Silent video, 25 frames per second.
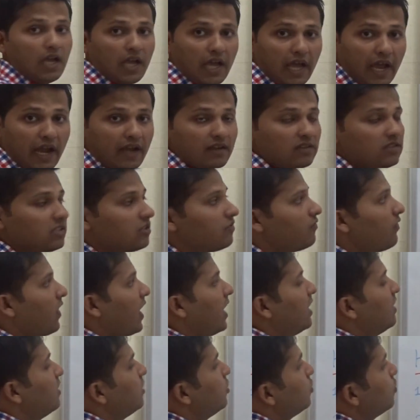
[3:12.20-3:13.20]
and the
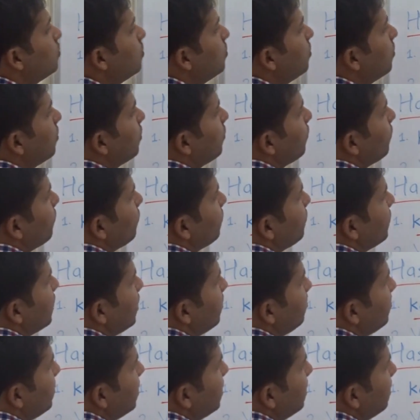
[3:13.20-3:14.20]
value
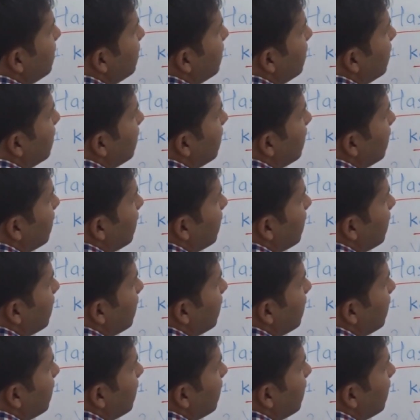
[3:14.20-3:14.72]
will be